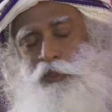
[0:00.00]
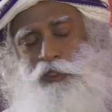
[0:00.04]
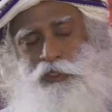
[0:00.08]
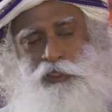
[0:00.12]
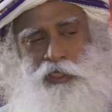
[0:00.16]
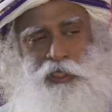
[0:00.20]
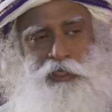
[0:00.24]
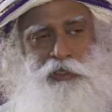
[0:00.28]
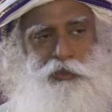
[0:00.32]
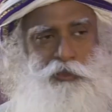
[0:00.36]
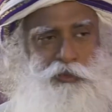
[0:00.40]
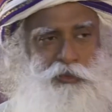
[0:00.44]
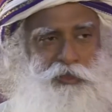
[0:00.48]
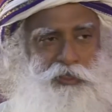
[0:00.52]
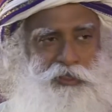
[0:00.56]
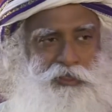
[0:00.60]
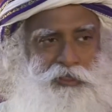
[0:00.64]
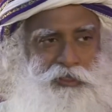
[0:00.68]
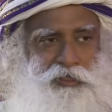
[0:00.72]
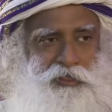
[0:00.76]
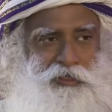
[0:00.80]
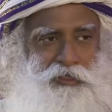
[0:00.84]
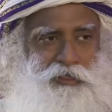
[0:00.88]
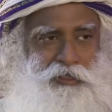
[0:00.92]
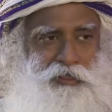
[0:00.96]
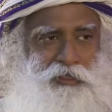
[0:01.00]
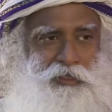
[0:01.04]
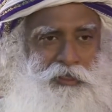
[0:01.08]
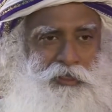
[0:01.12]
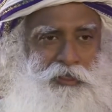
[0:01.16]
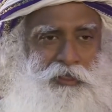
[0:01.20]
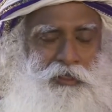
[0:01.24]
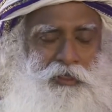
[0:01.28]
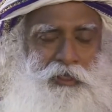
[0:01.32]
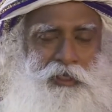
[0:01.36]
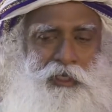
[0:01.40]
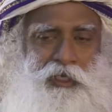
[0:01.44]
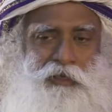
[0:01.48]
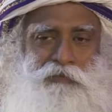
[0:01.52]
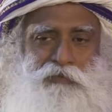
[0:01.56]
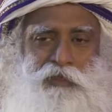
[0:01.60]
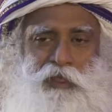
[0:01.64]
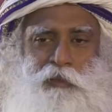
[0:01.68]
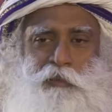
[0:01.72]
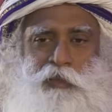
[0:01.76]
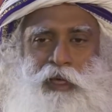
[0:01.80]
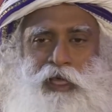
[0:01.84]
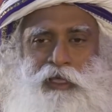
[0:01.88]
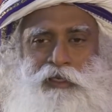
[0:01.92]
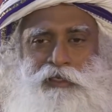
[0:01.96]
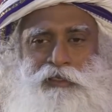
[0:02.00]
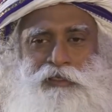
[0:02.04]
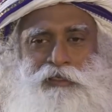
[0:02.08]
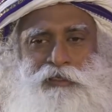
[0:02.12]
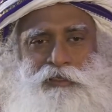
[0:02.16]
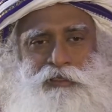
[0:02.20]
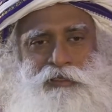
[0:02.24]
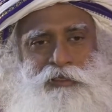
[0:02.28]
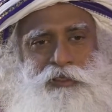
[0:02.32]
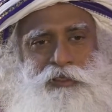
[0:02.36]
which can do this. If they bite